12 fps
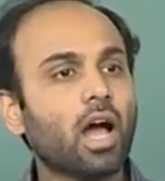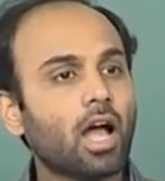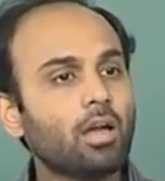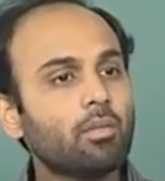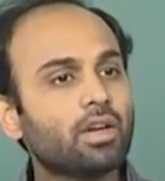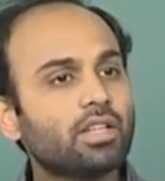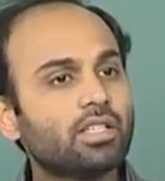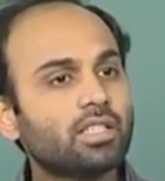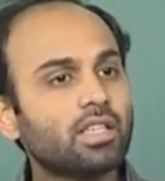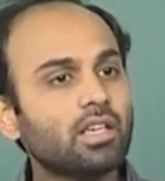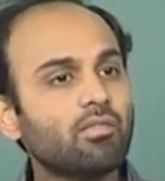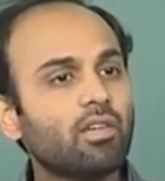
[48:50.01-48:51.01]
I am
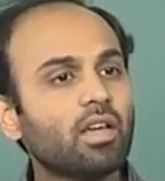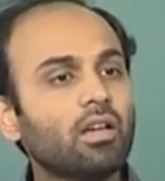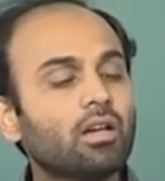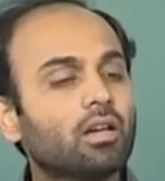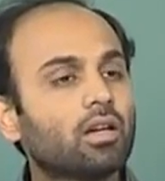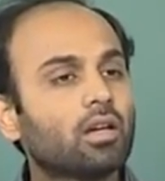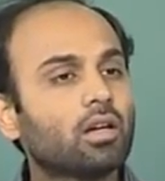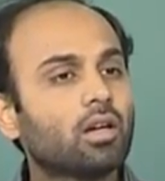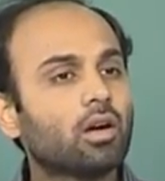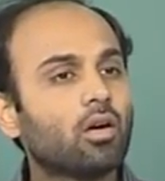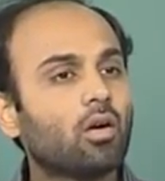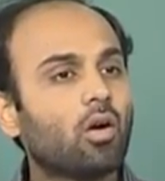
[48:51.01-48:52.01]
receiving
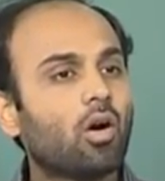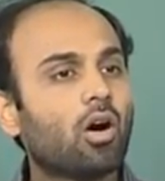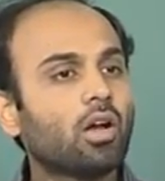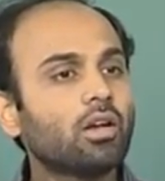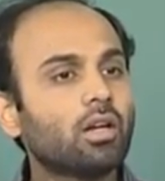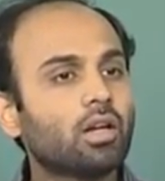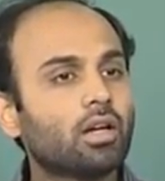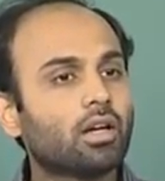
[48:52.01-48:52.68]
on